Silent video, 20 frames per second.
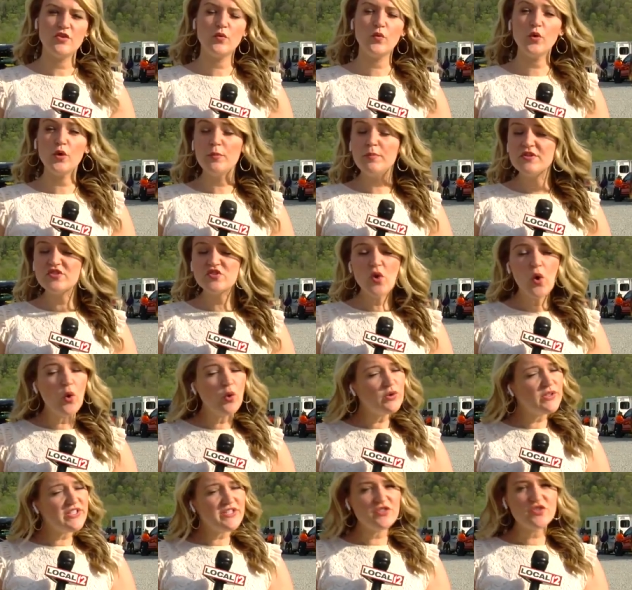The group is
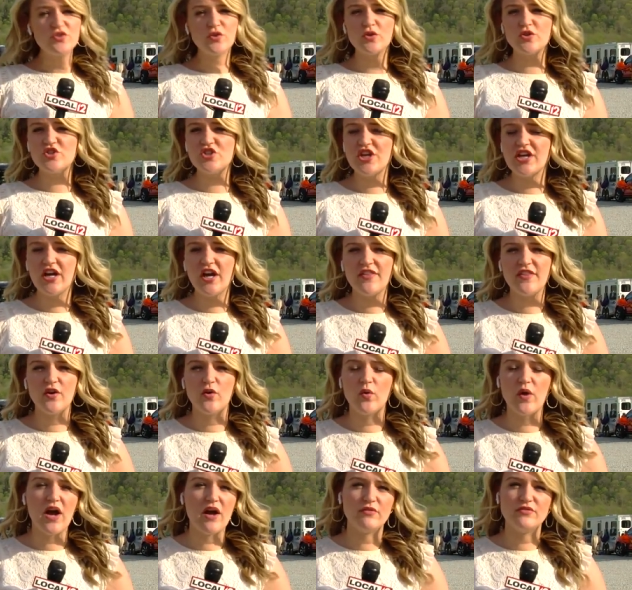only searching on the
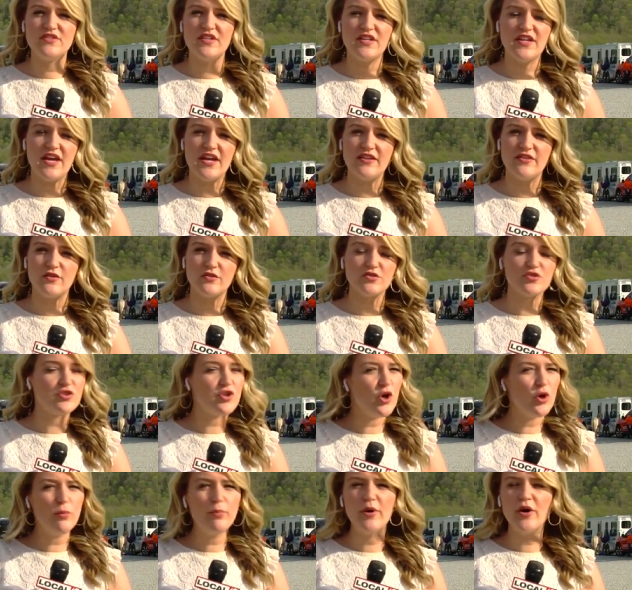ground today. There's
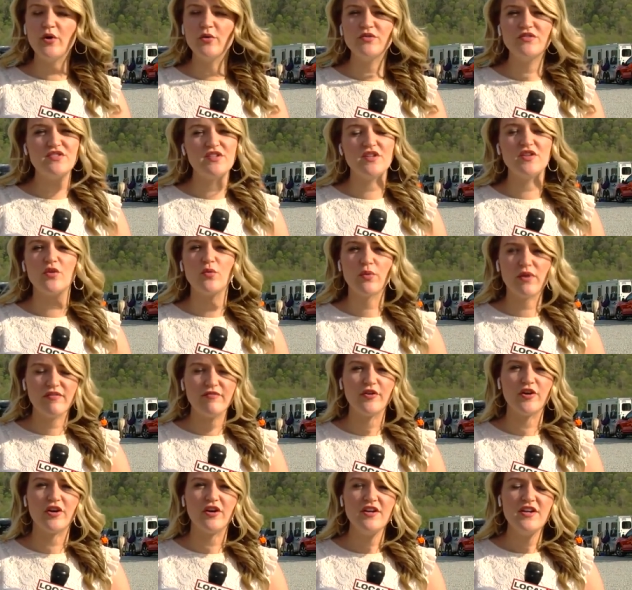no boats in the
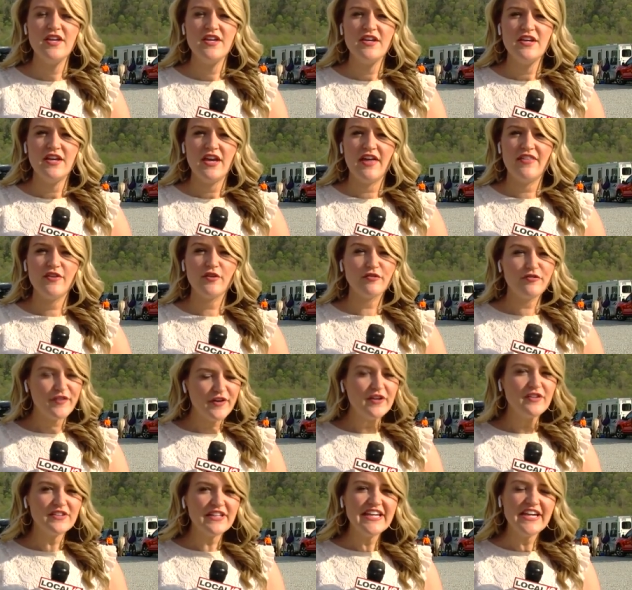river, and they're
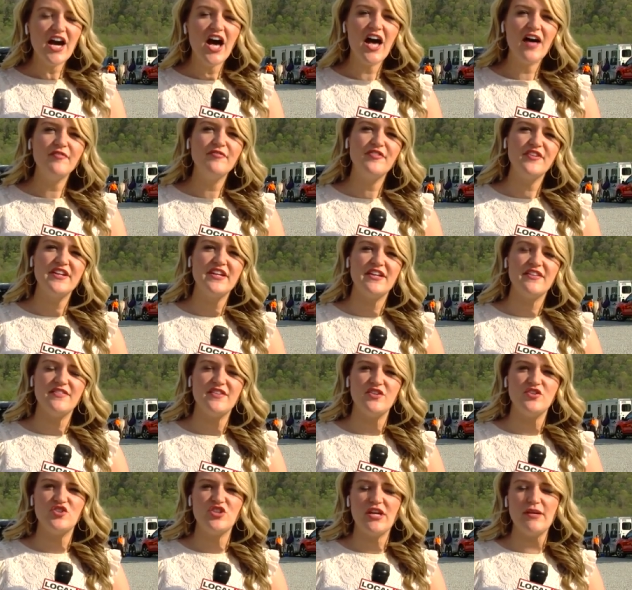fairly confident
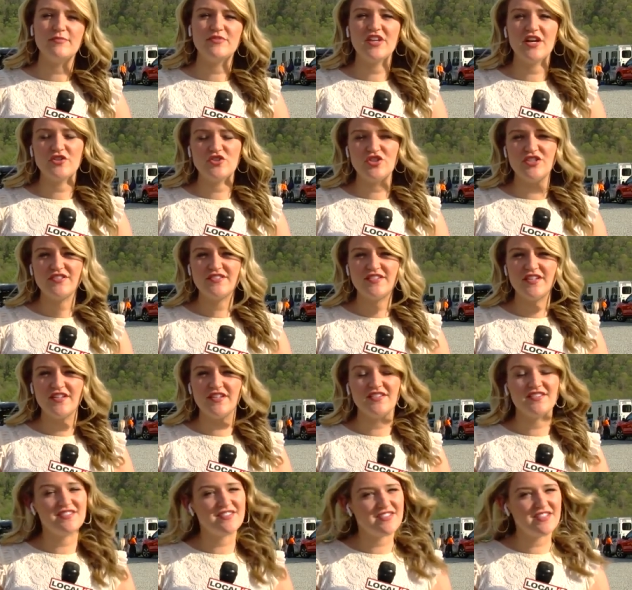that James
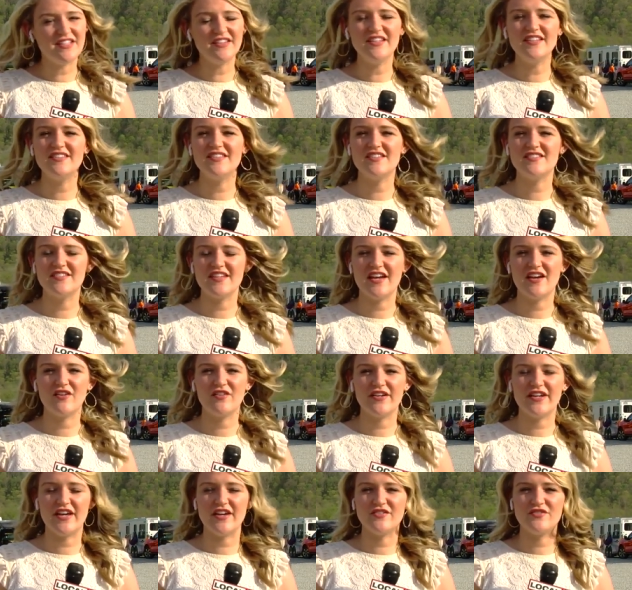Hutchinson is still in this
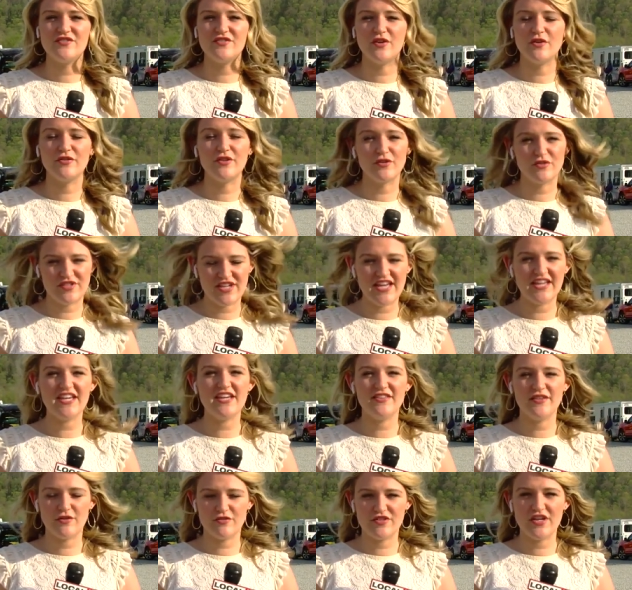area, so they're
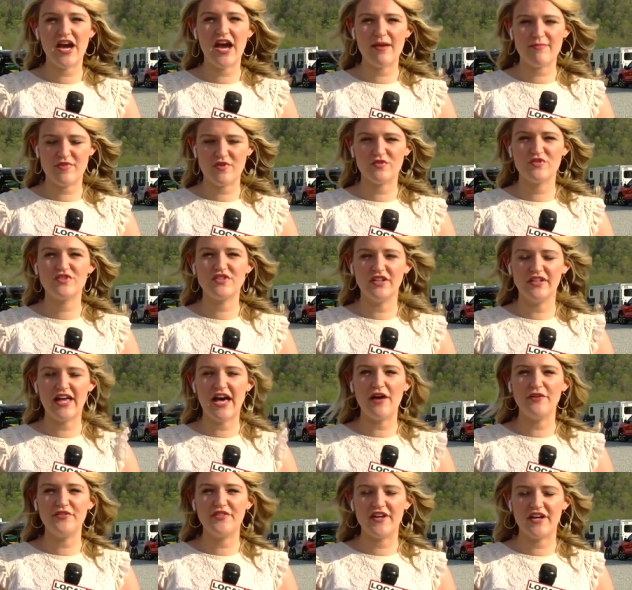taking their time. They're still
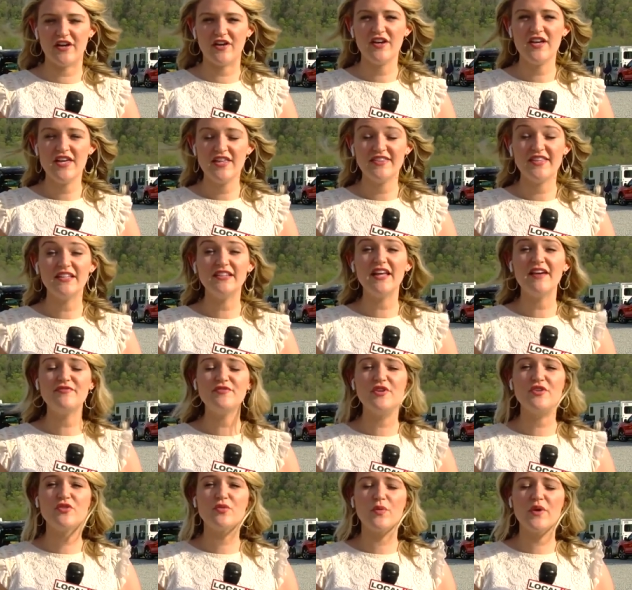out there. They
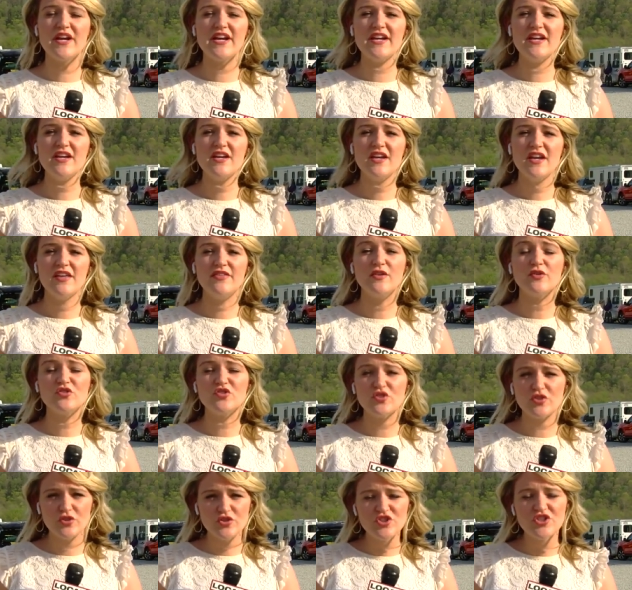left at 3, and they'll
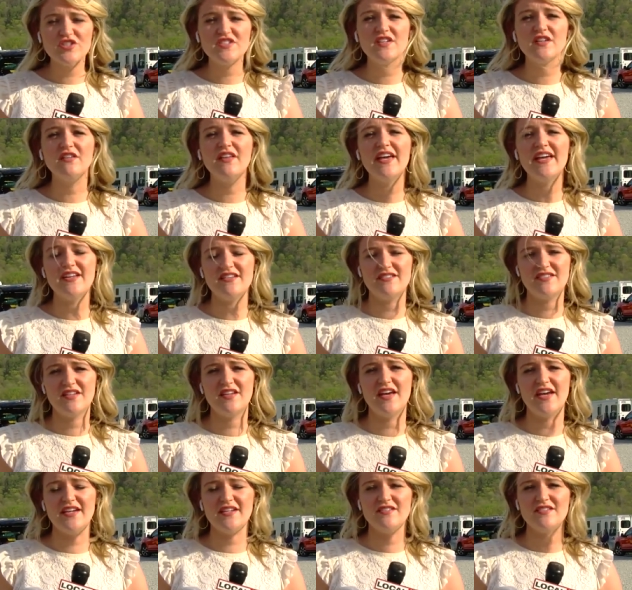search until 8
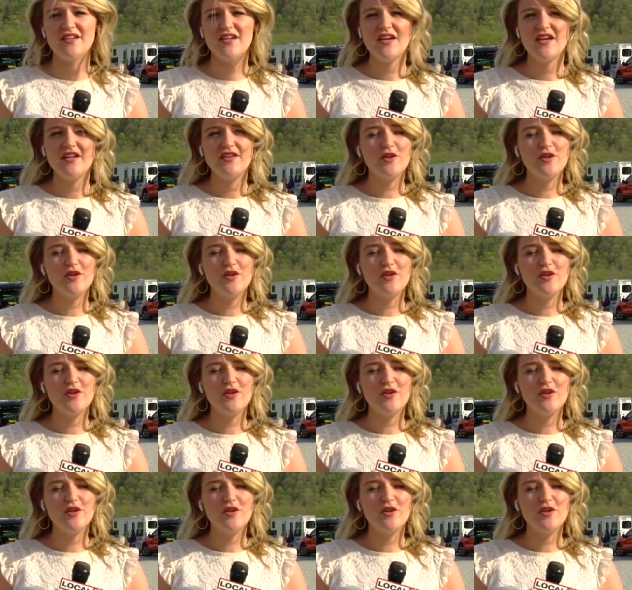tonight.